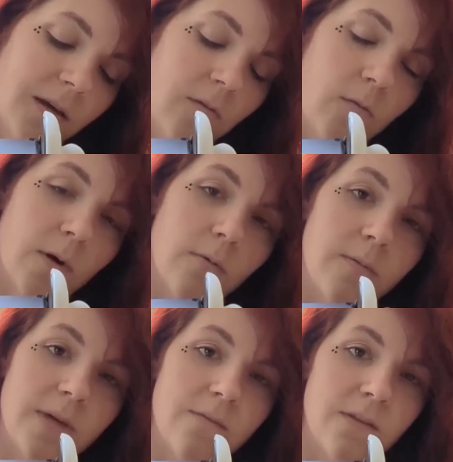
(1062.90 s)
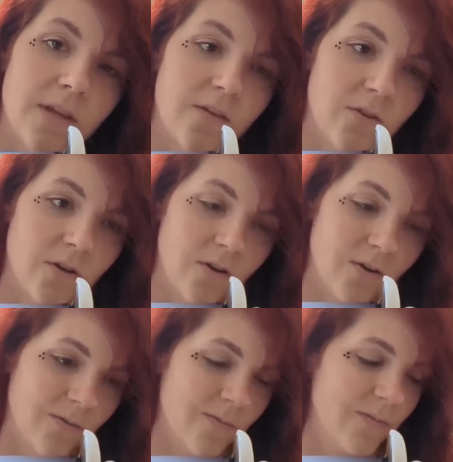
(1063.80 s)
I've probably given that trigger
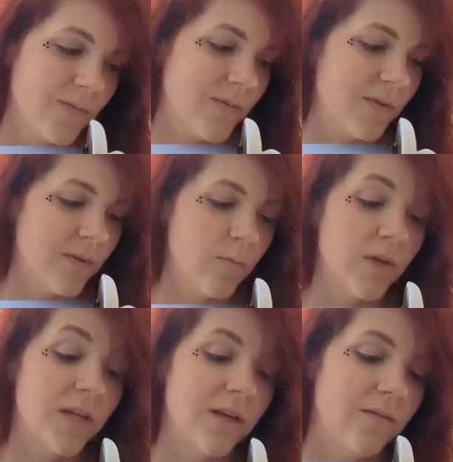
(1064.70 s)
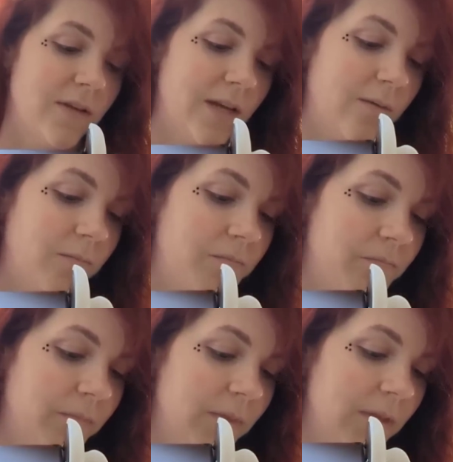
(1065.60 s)
plenty of time.
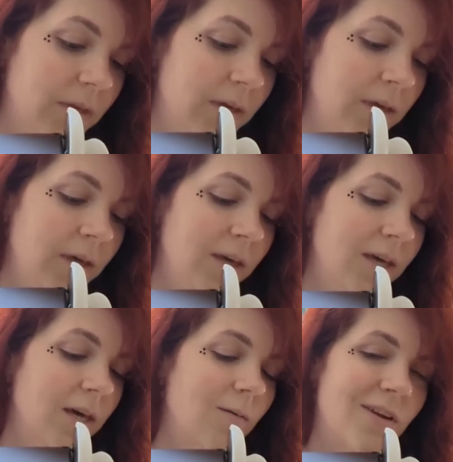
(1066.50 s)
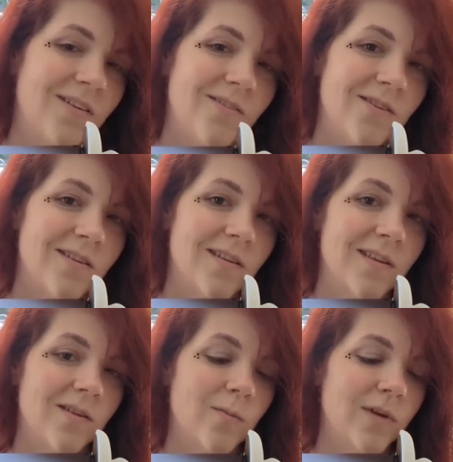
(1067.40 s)
I'm going to do just a
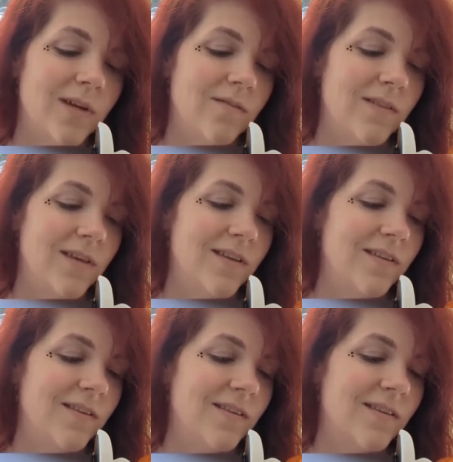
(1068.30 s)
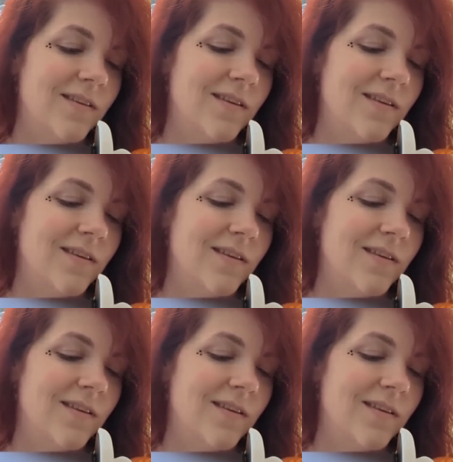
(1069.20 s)
little bit of this.